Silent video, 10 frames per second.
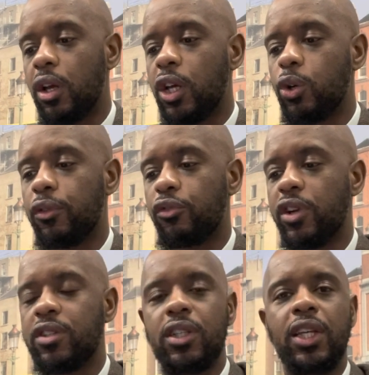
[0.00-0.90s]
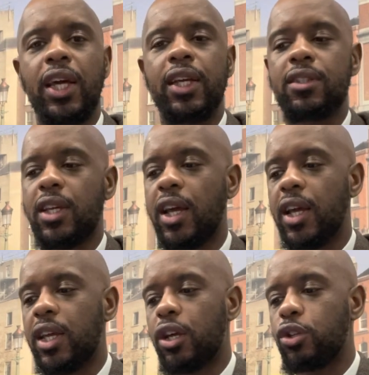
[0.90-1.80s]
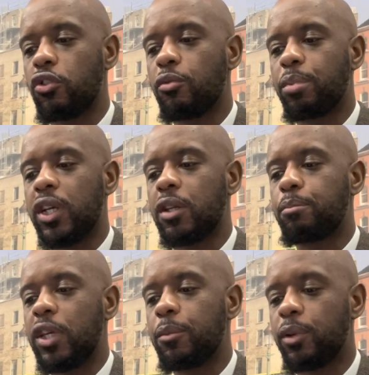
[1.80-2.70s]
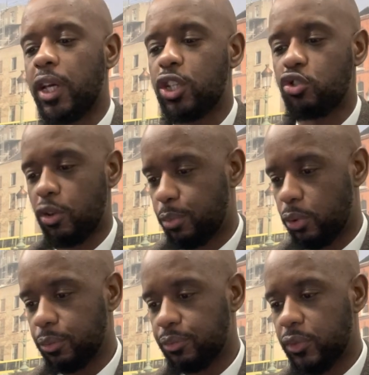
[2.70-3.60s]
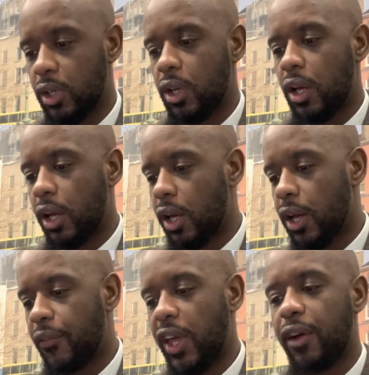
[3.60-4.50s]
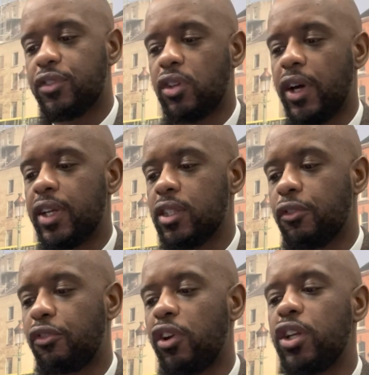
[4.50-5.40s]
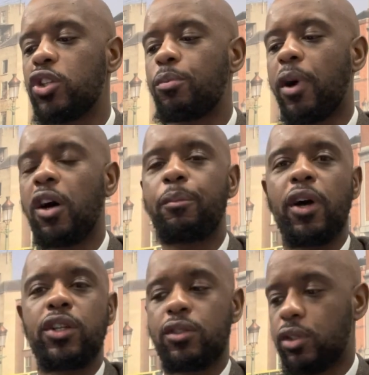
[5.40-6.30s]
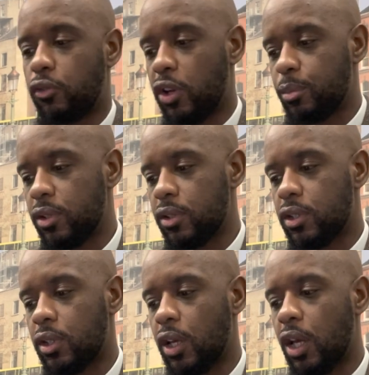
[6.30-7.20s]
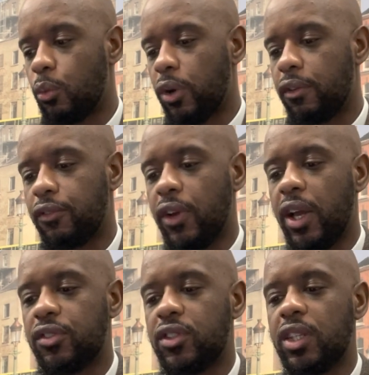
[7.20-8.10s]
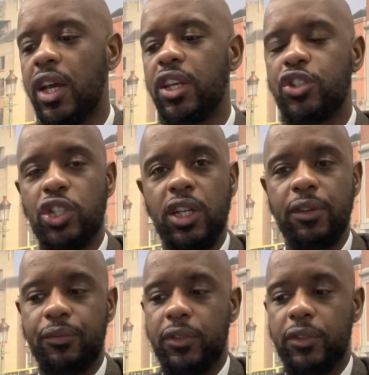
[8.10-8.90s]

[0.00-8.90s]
who have recently inked a European PPA triple. They have signed 3 new power purchase agreements with ST Energia,